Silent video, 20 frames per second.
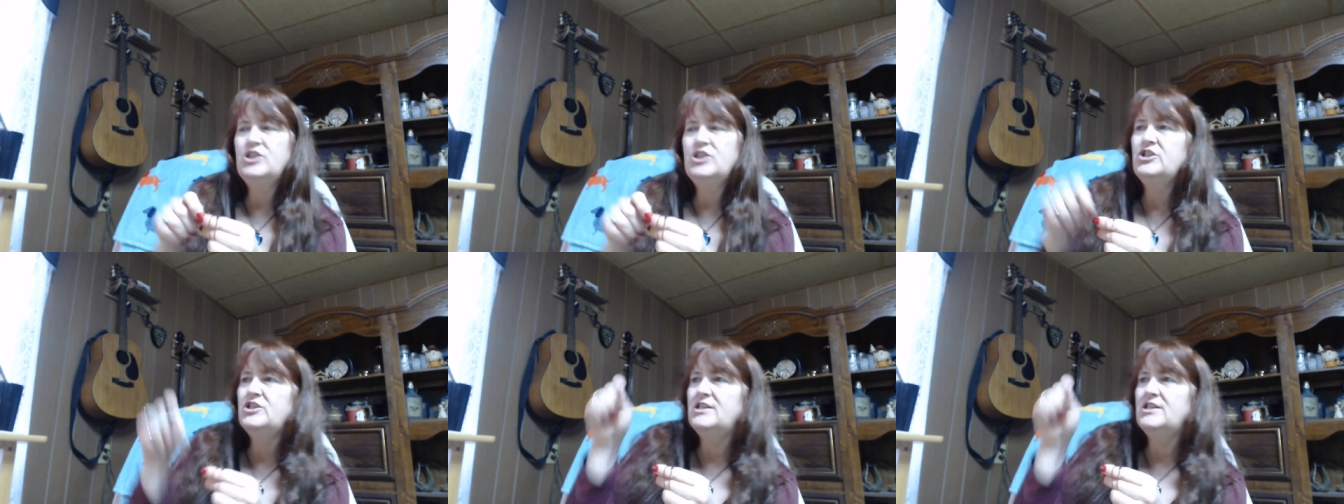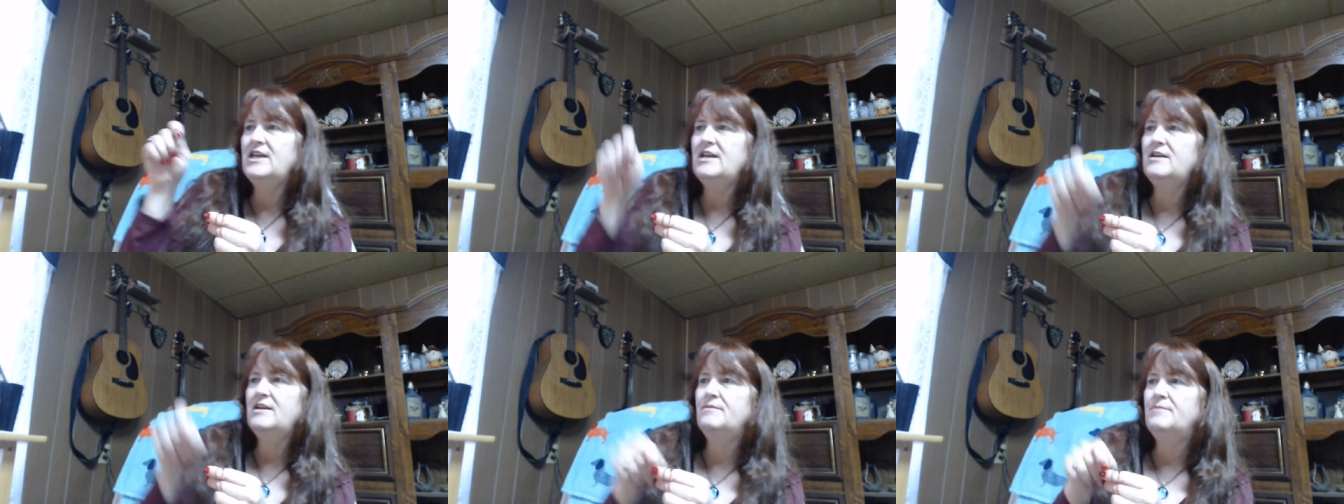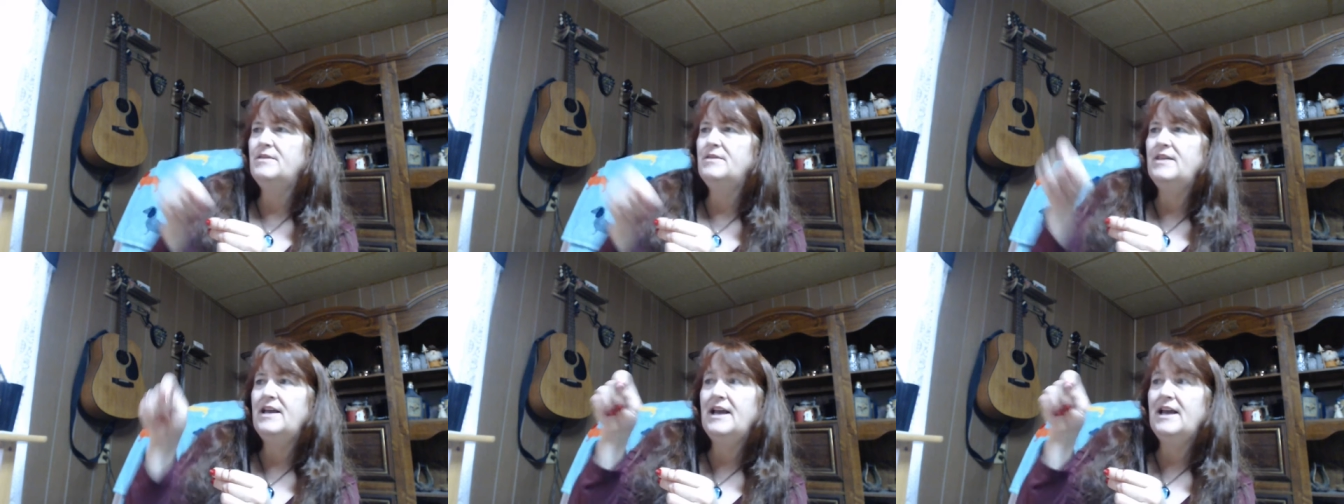used to take them
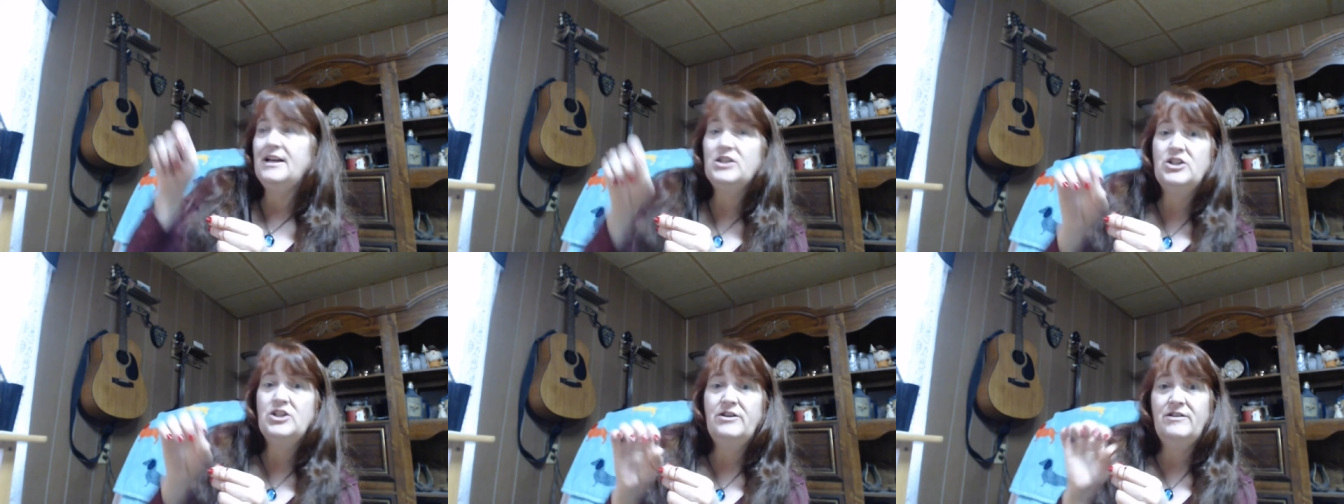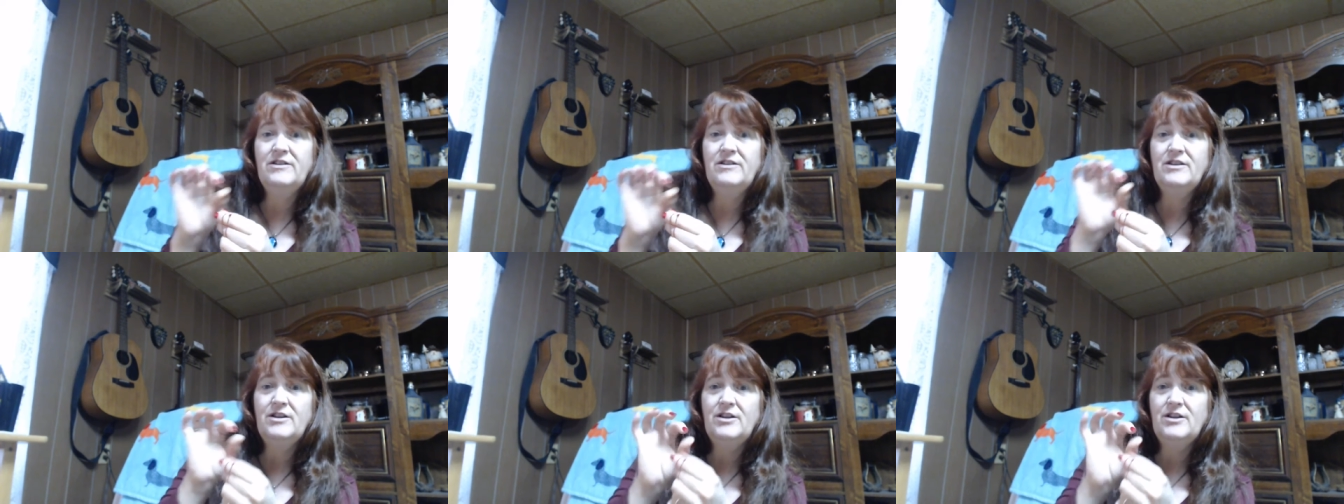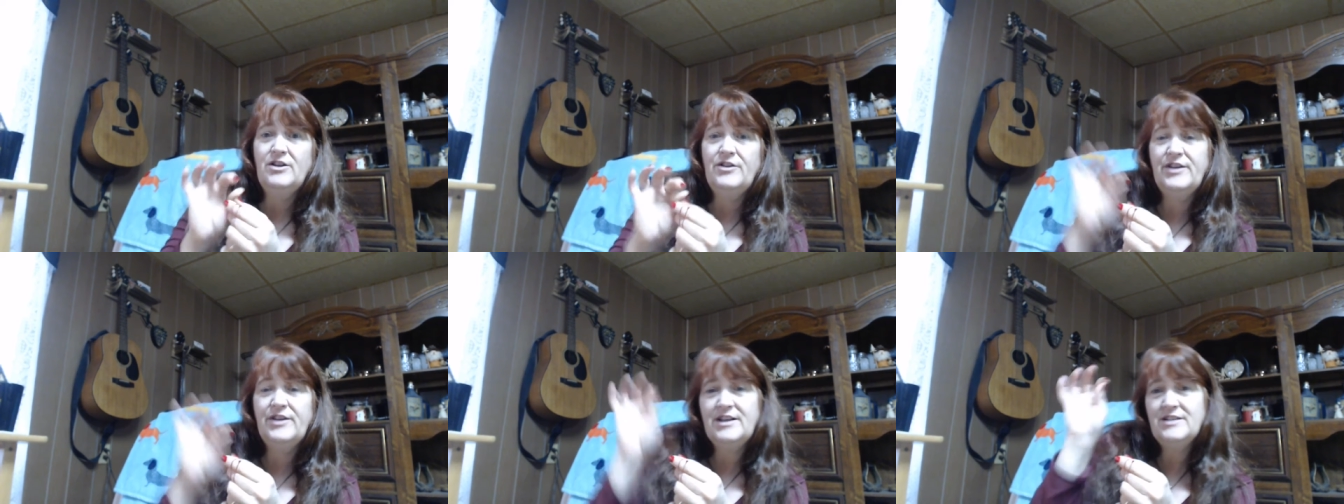and they actually the
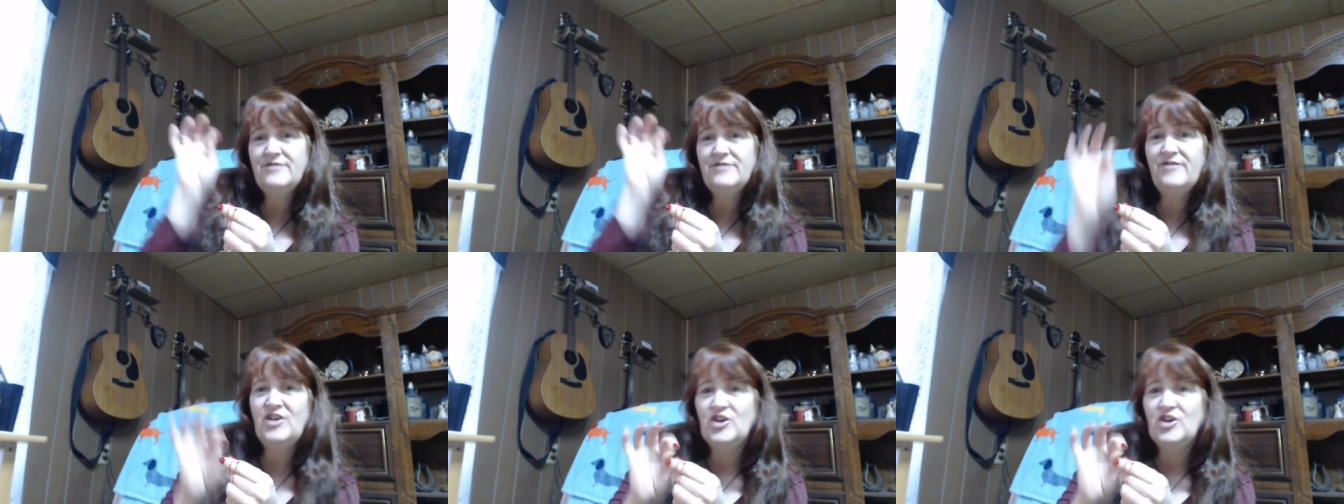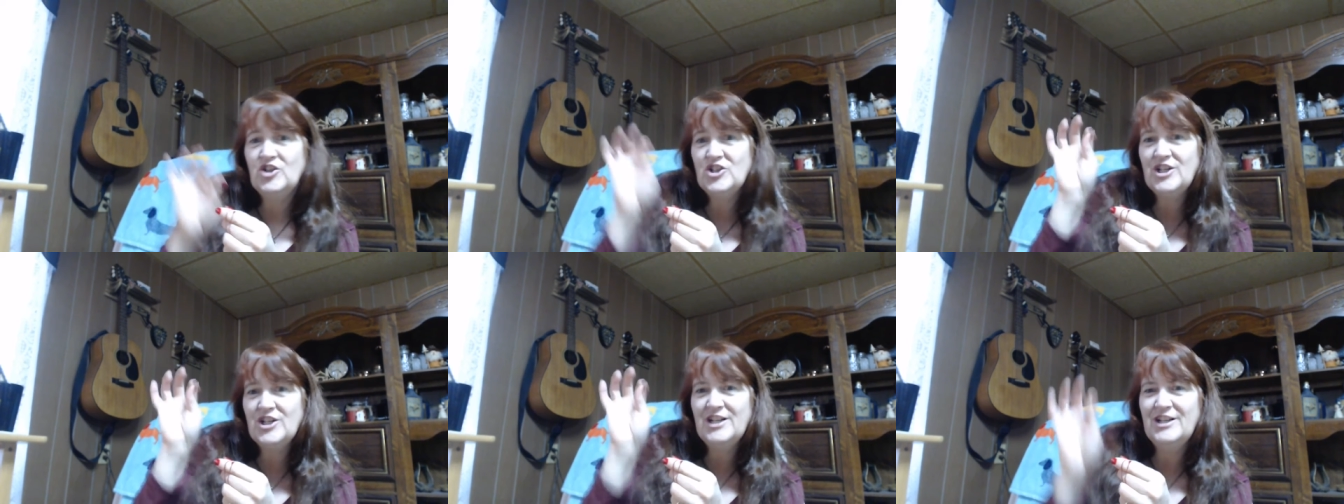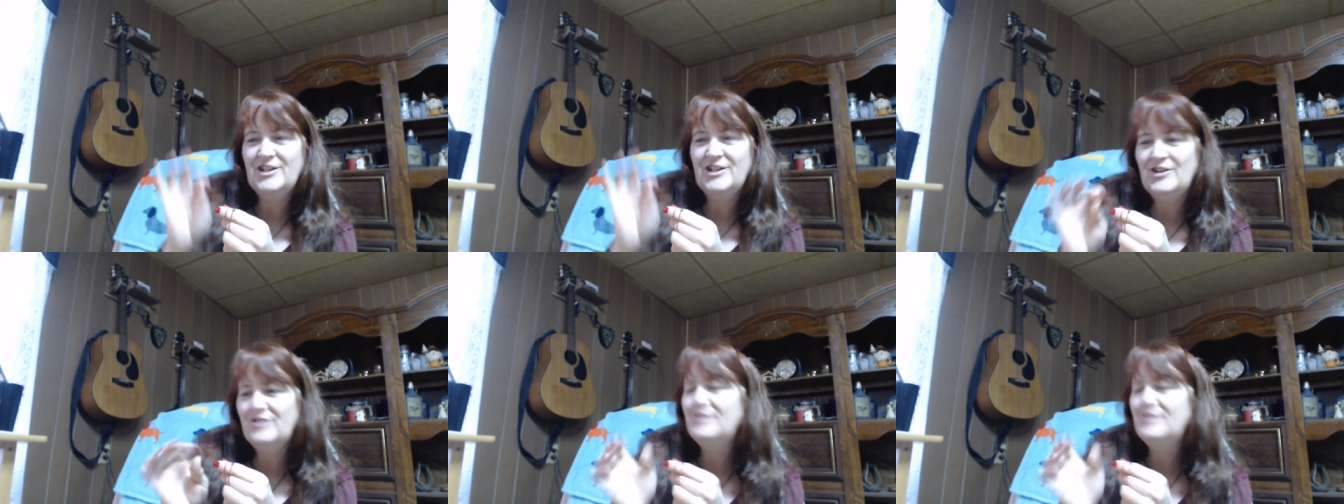little things function
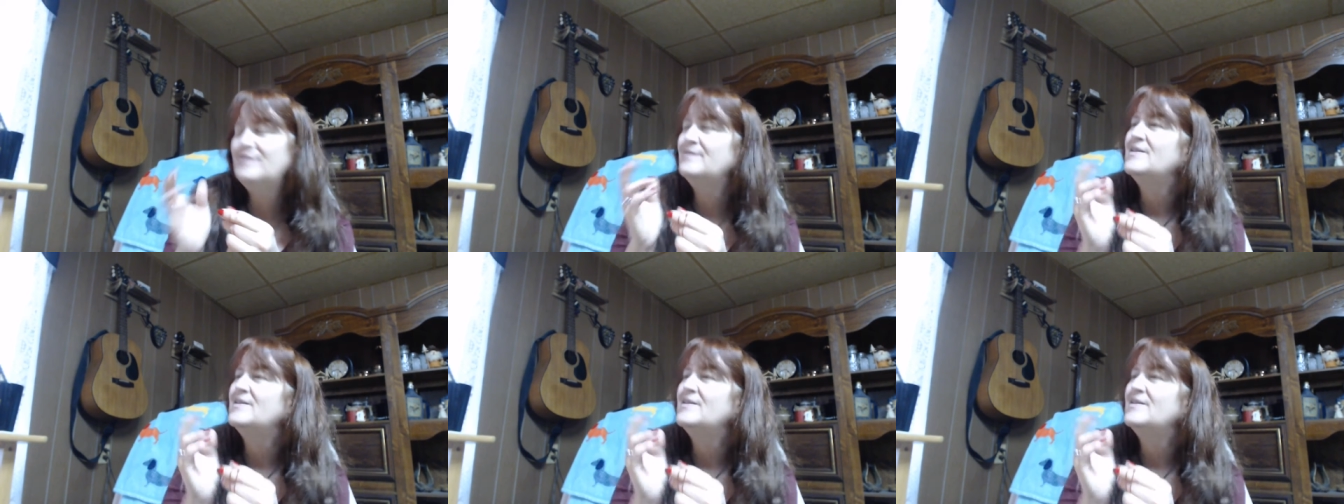and you